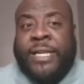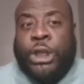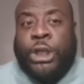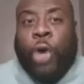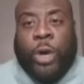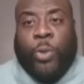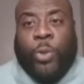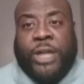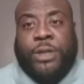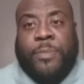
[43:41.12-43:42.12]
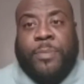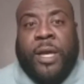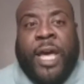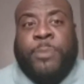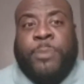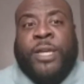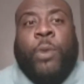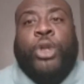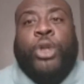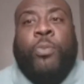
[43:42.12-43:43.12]
I don't want to watch it, is because
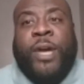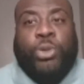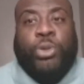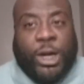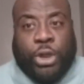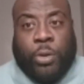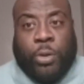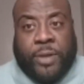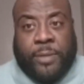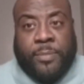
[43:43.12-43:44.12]
I want to binge watch the whole thing.